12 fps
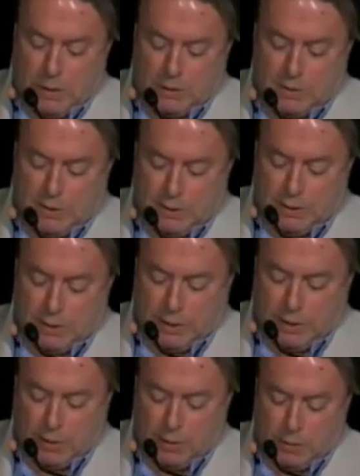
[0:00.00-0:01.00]

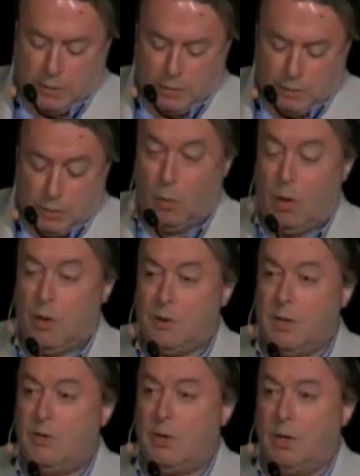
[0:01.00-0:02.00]
conceitedly,
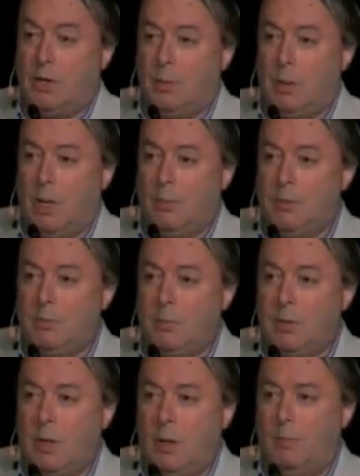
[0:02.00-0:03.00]
Eurocentrically perhaps,
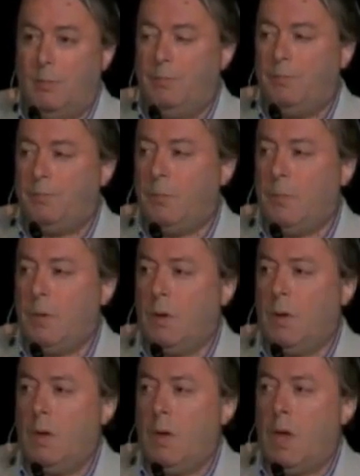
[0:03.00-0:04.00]
but
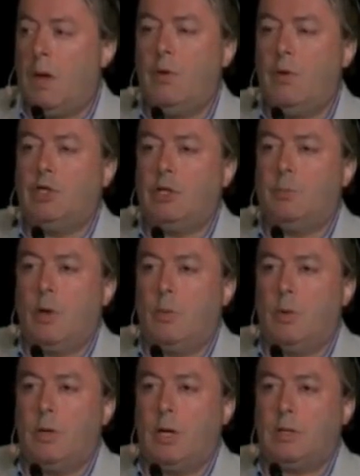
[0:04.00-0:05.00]
have reached the
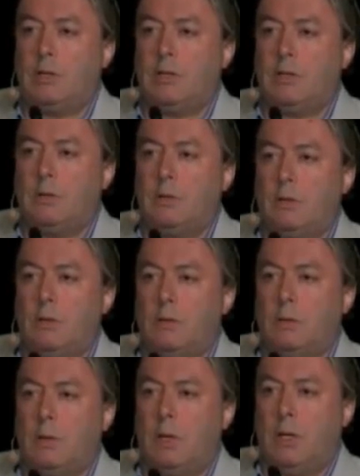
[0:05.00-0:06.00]
point where that's
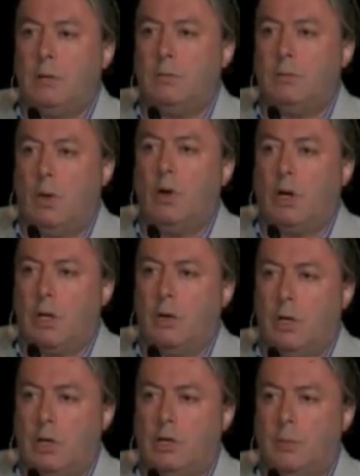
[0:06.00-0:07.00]
long
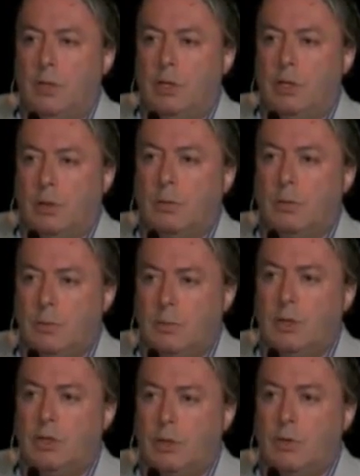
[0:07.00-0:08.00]
ago hit diminishing
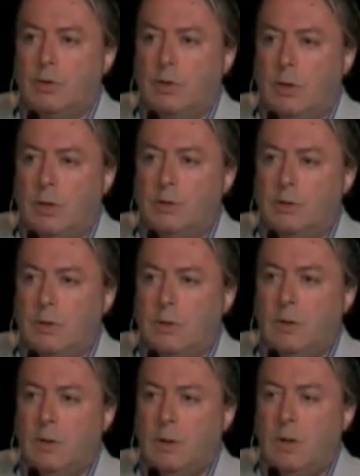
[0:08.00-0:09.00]
returns.
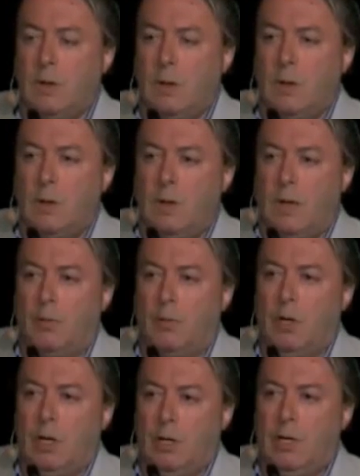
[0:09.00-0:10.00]
That
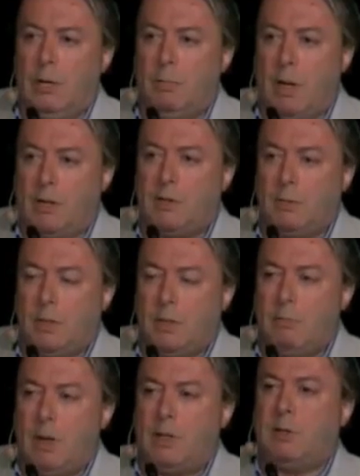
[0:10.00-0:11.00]
really the
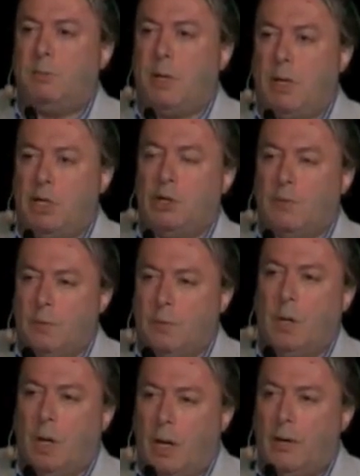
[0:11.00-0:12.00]
emancipation of
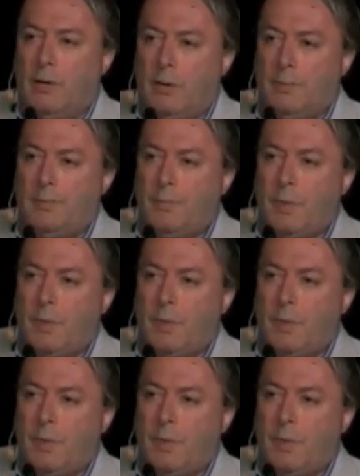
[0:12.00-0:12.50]
the mind